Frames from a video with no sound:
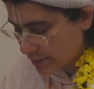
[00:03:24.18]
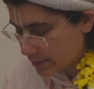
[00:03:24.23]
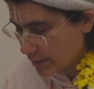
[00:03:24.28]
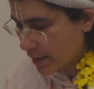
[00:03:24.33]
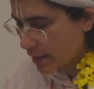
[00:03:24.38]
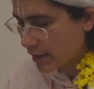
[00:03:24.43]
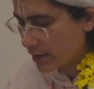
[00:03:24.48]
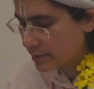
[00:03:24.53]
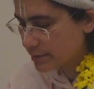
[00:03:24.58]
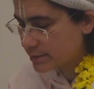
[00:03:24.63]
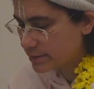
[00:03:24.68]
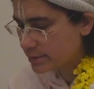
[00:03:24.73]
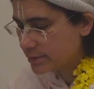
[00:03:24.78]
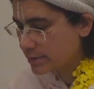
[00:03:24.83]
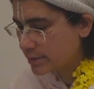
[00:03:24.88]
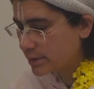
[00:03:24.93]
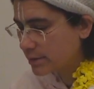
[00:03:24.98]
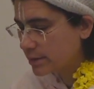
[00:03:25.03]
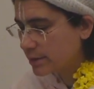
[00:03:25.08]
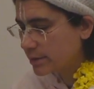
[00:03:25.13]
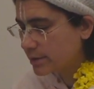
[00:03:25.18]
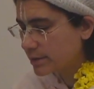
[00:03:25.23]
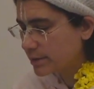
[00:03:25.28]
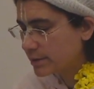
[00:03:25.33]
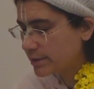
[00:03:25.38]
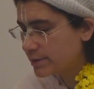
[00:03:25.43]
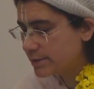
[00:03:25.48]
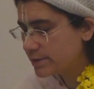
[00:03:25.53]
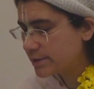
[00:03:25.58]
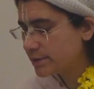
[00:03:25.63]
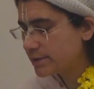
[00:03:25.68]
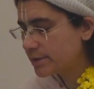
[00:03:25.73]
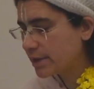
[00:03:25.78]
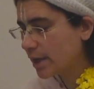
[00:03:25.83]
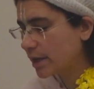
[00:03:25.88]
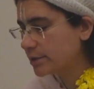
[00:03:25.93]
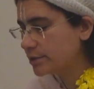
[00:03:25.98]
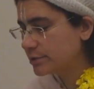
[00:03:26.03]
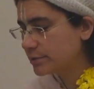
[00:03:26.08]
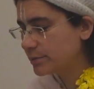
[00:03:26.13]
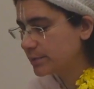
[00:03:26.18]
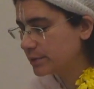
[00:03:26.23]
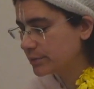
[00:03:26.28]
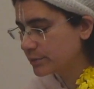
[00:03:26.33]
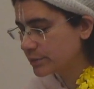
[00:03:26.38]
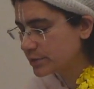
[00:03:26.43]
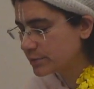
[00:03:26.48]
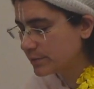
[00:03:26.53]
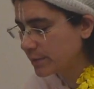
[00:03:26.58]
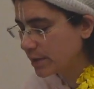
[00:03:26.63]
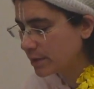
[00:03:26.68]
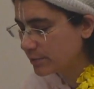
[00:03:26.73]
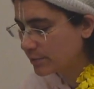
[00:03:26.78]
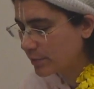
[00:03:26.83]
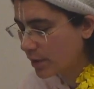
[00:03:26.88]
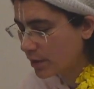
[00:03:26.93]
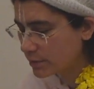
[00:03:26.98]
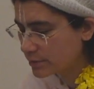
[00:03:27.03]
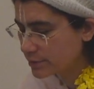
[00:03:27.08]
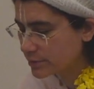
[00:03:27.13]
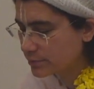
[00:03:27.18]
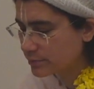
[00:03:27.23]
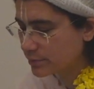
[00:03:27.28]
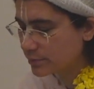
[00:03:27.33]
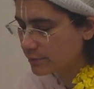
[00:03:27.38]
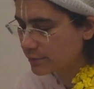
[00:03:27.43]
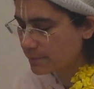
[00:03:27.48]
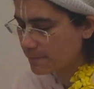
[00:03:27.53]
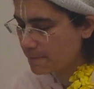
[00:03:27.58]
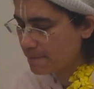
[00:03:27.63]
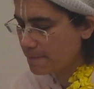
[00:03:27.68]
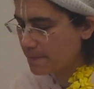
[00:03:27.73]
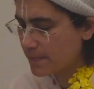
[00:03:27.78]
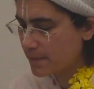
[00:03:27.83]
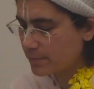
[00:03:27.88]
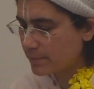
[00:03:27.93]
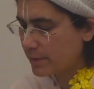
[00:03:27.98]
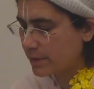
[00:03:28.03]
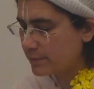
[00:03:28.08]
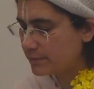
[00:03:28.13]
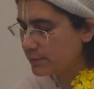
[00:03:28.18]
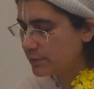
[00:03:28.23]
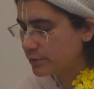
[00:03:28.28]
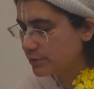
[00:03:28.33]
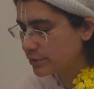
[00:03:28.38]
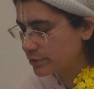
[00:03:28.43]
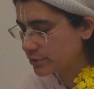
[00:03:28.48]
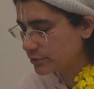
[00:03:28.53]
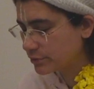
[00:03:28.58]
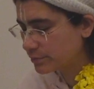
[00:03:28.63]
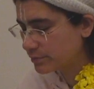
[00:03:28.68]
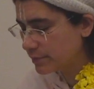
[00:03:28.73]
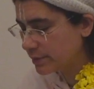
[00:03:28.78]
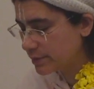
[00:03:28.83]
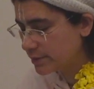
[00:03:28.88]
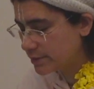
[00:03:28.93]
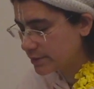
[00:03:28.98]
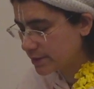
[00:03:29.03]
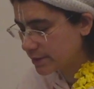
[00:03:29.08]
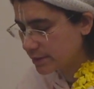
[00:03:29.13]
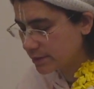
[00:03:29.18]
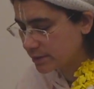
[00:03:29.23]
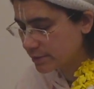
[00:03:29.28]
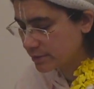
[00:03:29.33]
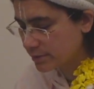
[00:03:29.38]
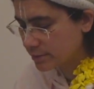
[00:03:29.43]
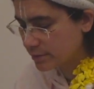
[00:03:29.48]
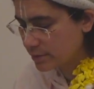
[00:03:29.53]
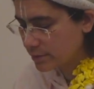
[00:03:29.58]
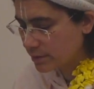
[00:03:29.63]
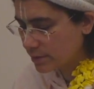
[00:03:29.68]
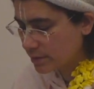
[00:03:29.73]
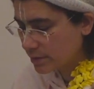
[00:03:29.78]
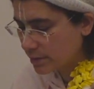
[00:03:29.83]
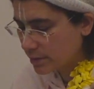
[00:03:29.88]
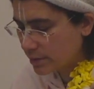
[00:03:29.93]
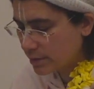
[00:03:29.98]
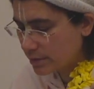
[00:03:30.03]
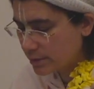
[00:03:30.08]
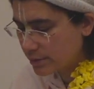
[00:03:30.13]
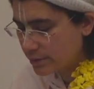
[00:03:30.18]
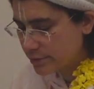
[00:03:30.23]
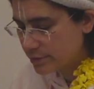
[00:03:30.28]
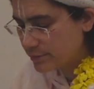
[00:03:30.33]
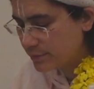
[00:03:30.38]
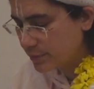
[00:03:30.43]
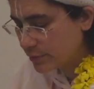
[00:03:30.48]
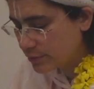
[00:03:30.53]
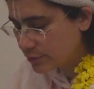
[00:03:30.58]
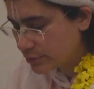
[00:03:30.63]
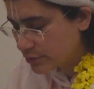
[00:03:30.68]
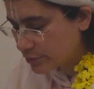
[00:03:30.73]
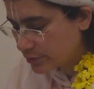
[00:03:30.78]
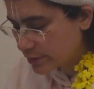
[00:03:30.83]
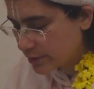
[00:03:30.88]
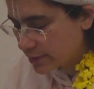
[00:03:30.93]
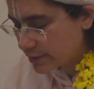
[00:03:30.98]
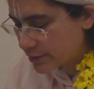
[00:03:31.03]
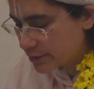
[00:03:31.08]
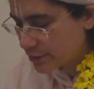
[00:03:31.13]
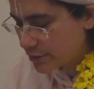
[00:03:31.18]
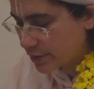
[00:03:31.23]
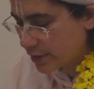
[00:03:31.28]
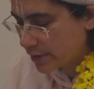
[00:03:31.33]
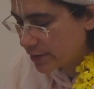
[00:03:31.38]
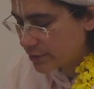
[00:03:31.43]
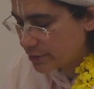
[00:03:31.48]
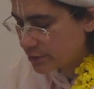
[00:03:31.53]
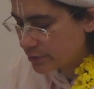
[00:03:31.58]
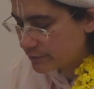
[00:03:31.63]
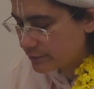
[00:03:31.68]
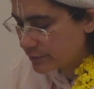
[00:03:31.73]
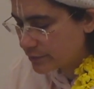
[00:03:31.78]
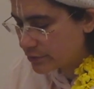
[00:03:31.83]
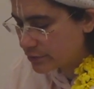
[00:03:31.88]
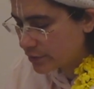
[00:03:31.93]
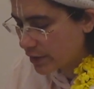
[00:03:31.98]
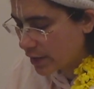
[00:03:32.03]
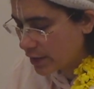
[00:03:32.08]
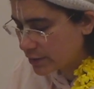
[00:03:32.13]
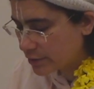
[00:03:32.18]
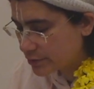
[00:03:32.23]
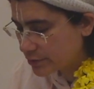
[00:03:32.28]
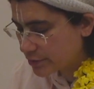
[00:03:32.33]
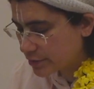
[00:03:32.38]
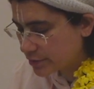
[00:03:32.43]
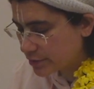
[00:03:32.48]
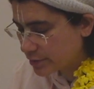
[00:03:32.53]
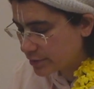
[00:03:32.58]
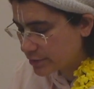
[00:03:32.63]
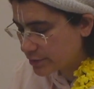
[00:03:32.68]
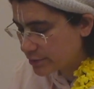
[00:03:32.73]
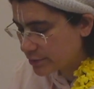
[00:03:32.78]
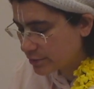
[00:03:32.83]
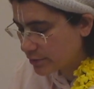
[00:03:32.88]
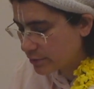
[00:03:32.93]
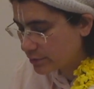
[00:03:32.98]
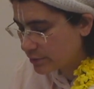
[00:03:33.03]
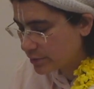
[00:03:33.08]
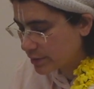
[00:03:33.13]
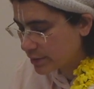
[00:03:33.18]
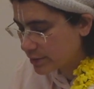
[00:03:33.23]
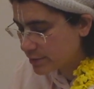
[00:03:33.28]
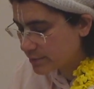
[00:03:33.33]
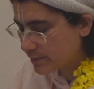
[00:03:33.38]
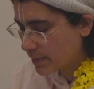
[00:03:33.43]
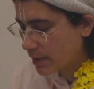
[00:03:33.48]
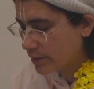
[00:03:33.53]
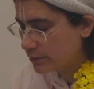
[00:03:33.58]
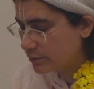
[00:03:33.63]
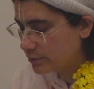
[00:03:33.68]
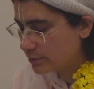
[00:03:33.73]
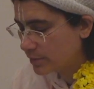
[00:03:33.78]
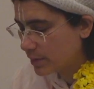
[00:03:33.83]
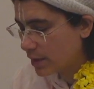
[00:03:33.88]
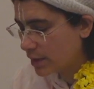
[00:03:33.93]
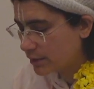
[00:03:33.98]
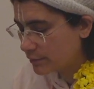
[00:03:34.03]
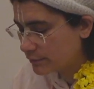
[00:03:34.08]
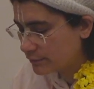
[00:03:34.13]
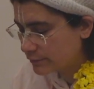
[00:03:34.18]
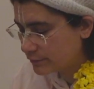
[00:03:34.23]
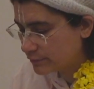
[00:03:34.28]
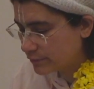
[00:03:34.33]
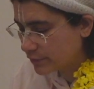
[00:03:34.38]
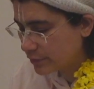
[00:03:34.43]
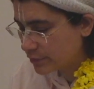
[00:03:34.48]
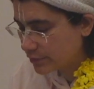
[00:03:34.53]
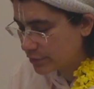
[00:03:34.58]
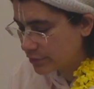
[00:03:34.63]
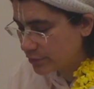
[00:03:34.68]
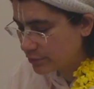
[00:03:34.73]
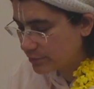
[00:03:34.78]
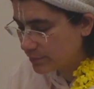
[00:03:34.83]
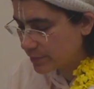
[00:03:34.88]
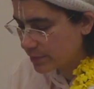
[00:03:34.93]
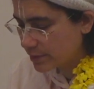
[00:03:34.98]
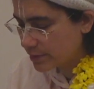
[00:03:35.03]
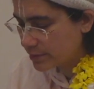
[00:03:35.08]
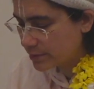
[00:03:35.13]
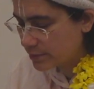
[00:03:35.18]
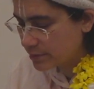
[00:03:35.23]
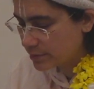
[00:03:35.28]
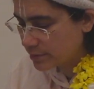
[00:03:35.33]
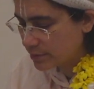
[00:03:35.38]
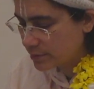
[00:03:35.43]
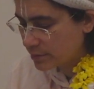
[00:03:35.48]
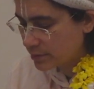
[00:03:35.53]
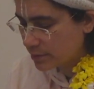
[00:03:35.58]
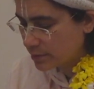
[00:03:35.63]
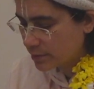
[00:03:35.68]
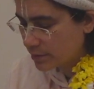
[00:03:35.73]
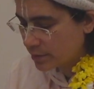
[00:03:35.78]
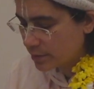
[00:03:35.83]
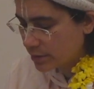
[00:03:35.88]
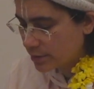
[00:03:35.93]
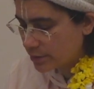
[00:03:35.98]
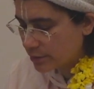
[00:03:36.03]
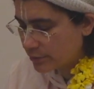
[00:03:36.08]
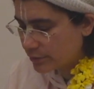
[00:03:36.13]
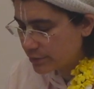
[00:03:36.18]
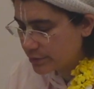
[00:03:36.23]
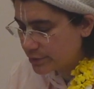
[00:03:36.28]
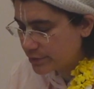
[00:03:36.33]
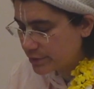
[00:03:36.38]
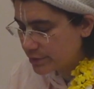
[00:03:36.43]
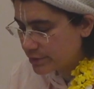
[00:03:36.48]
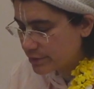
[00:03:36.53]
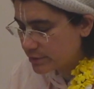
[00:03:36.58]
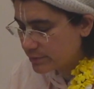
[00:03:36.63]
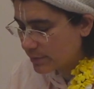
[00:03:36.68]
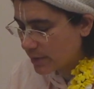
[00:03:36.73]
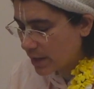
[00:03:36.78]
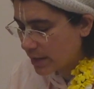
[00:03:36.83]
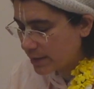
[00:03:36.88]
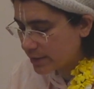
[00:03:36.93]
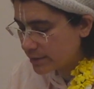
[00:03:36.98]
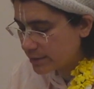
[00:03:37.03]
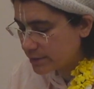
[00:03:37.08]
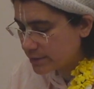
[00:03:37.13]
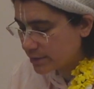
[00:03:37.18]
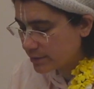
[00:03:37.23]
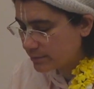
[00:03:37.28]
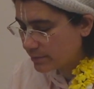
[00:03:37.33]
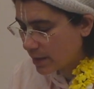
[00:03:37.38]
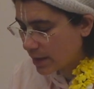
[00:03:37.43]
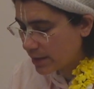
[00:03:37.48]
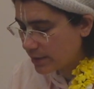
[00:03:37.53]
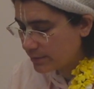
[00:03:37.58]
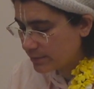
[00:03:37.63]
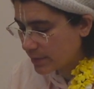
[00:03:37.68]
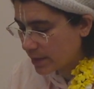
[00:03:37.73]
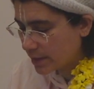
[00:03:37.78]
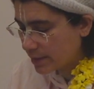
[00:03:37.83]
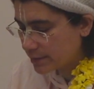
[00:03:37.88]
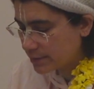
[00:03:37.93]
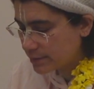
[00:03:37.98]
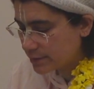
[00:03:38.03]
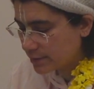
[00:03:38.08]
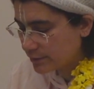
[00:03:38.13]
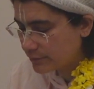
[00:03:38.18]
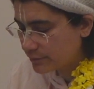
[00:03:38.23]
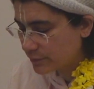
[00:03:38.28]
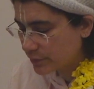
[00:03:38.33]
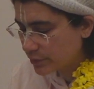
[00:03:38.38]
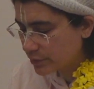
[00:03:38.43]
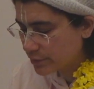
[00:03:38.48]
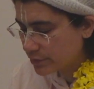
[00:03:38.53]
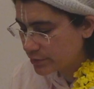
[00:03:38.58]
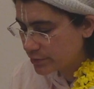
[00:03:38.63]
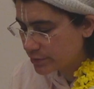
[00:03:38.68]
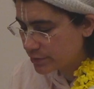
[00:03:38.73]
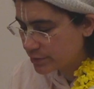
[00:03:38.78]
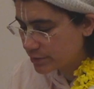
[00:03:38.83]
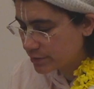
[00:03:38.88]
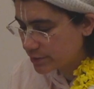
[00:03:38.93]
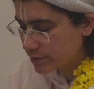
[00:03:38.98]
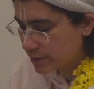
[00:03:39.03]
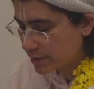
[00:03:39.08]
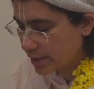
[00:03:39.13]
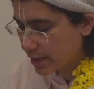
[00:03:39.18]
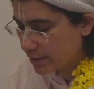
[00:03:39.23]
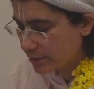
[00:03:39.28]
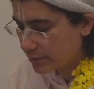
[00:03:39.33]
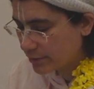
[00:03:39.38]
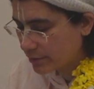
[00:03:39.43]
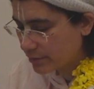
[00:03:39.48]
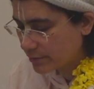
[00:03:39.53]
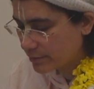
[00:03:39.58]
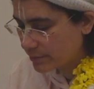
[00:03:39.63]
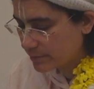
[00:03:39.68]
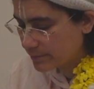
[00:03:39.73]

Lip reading: that. This attachment was made possible by mutual meeting. This mutual exchange of attraction is known as Manobhav, or Cupid. Krishna's mind and my mind have merged together.